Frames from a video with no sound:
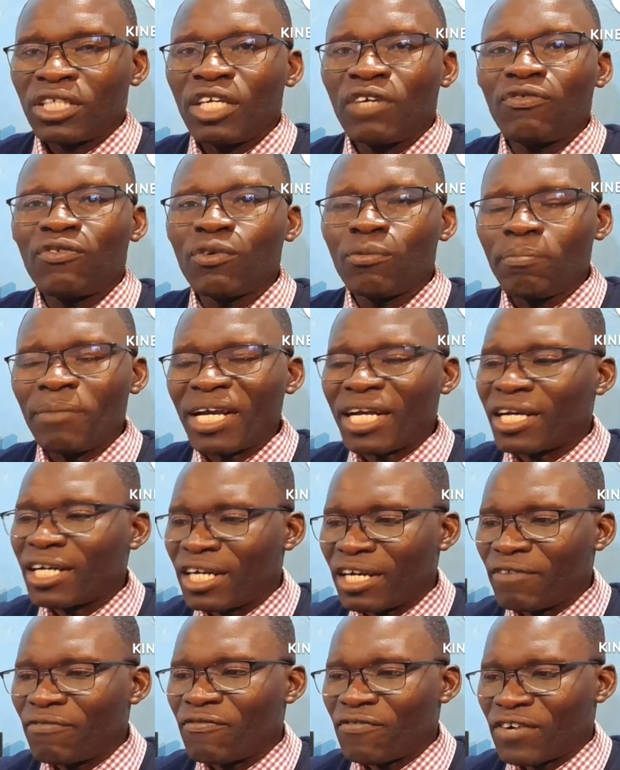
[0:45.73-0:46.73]
If you make
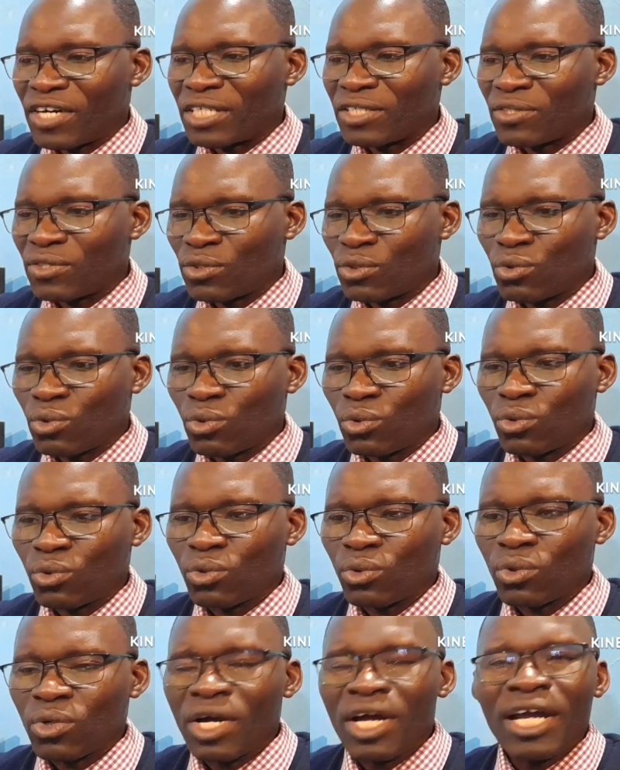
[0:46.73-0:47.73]
reference
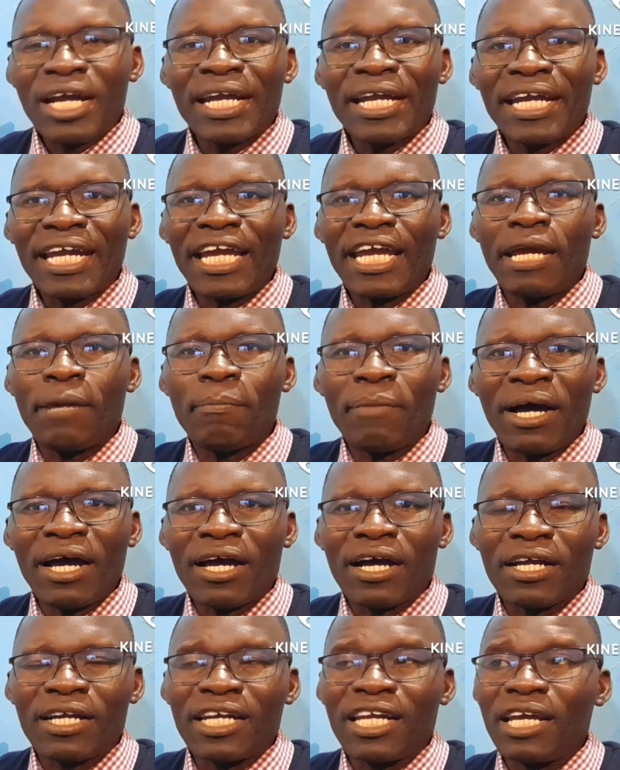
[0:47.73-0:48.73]
to
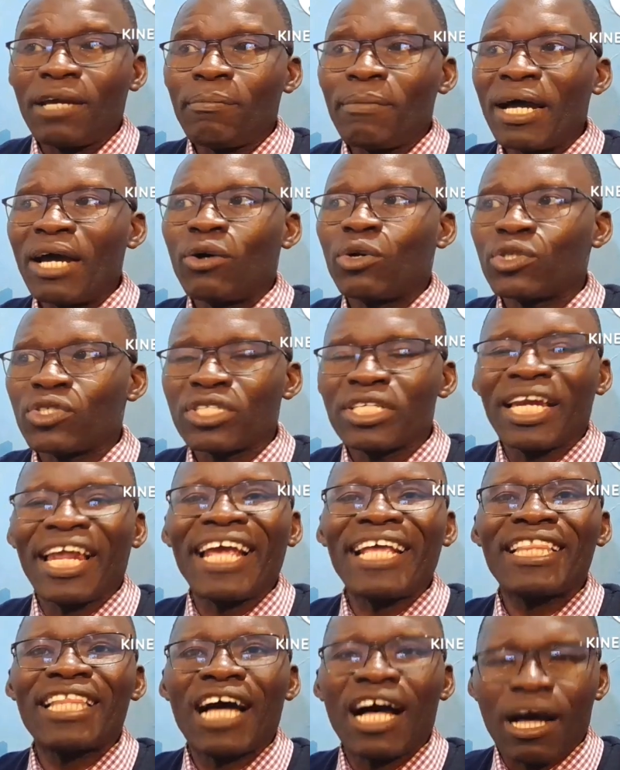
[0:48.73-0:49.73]
Nehemiah, Nehemiah was
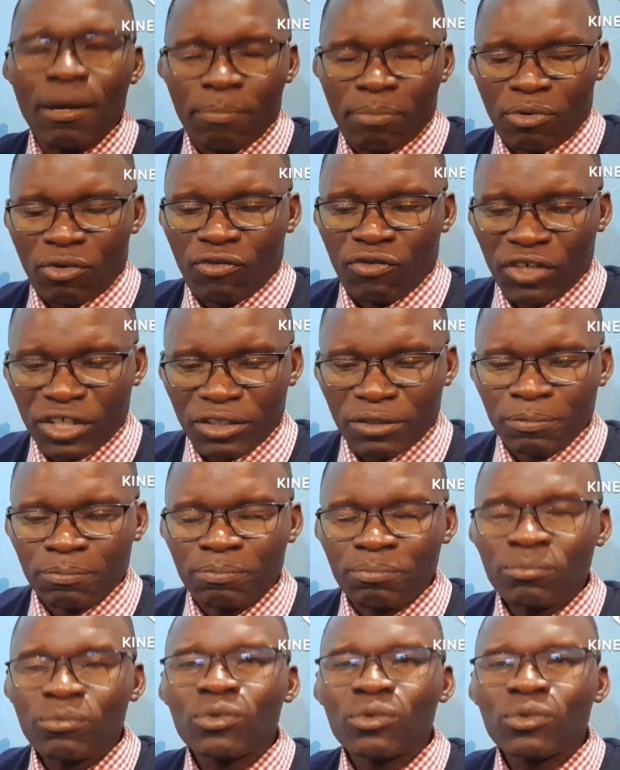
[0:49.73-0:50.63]
neither a prophet,